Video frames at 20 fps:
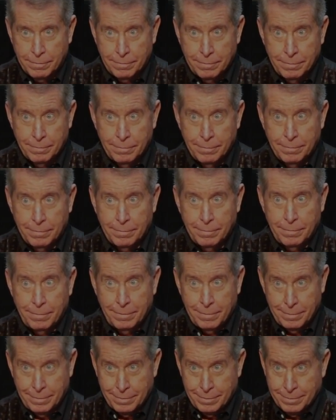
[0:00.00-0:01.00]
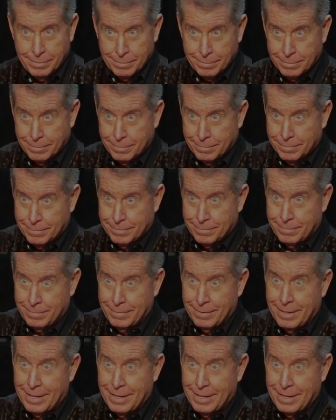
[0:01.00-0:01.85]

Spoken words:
Nothing is said.